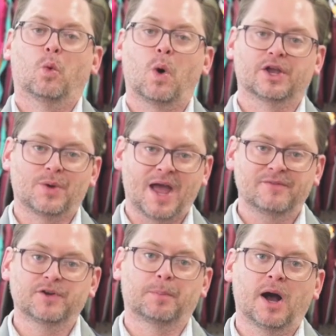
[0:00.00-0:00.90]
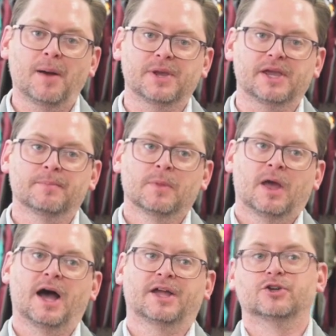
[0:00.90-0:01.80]
While you have your puppy
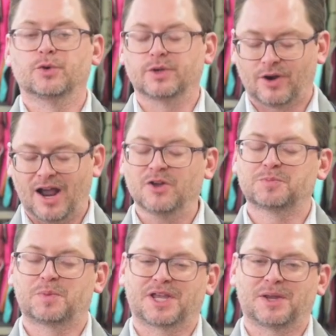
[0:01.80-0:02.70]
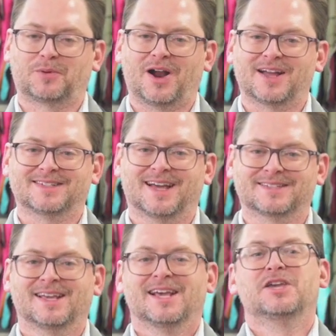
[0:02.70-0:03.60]
and you're doing your housebreaking process,